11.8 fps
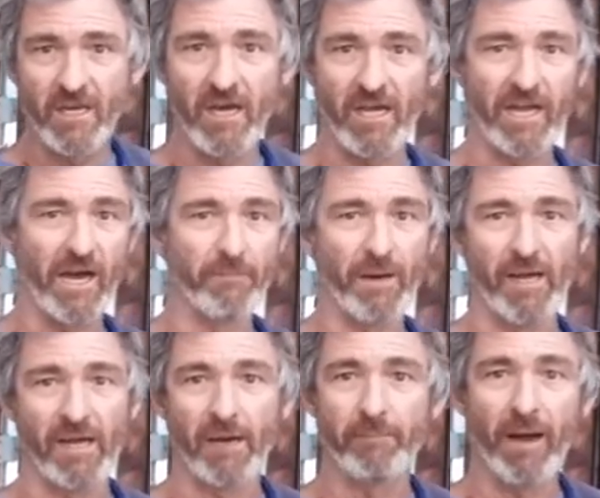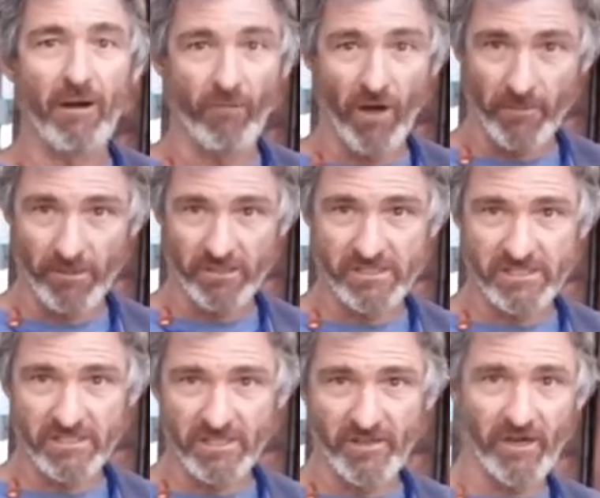I got my pyrometer
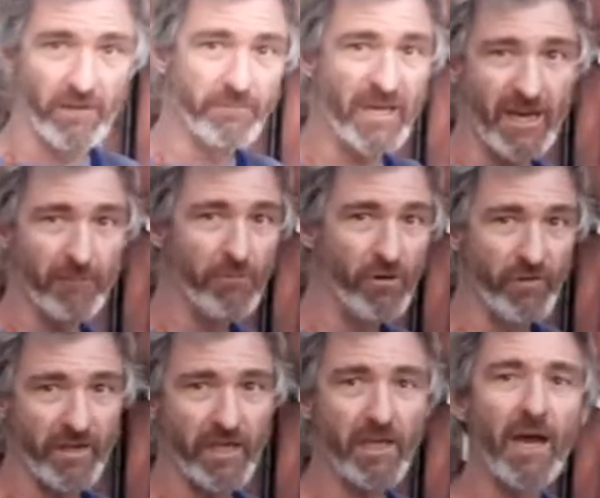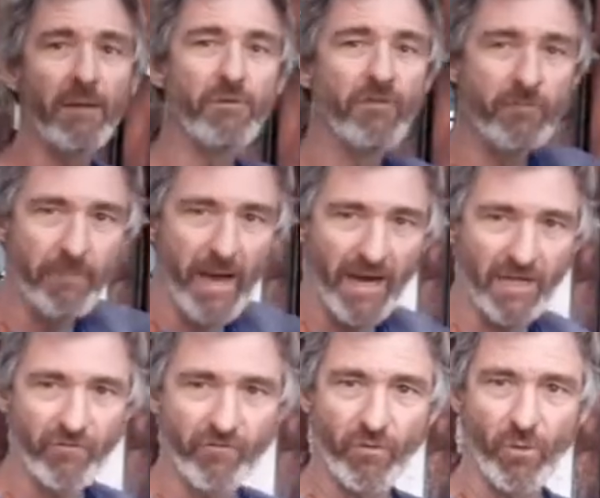still in there. I'm kind of moving it. I move it back
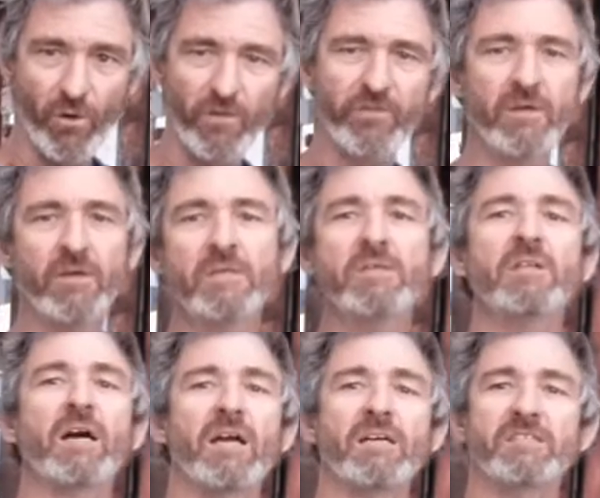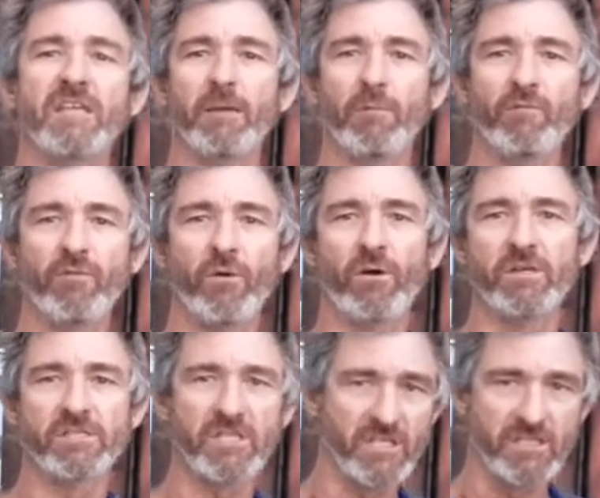and forth, like I was saying before,
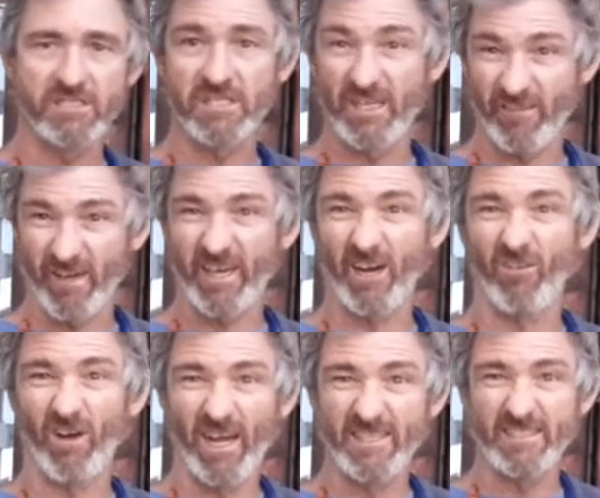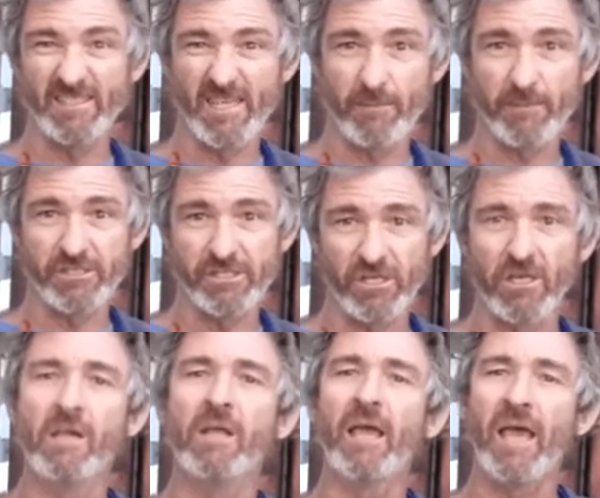just to see if I got a rise in temperature
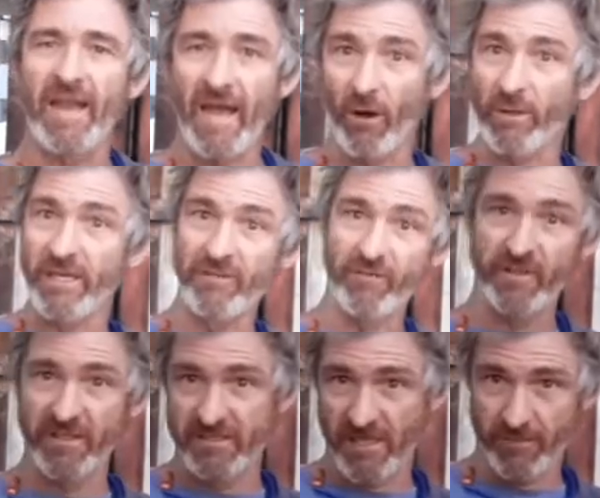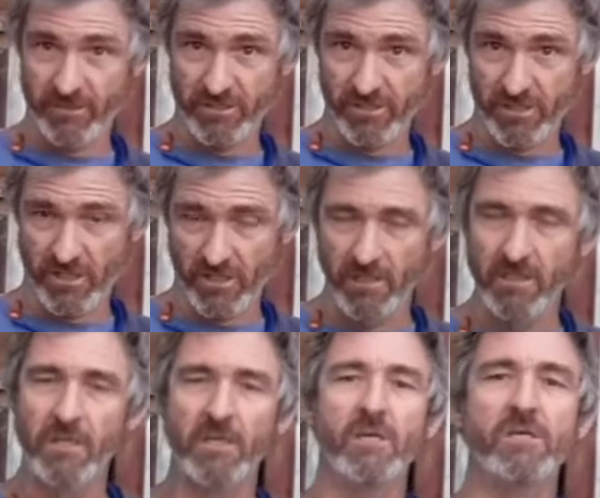and how even the temperatures are.
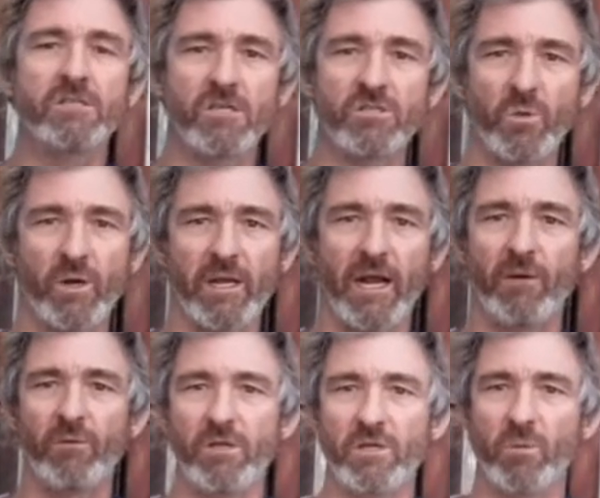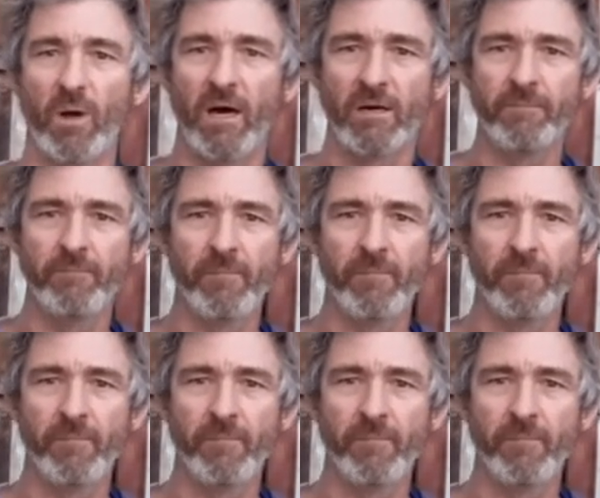So it's working out really well.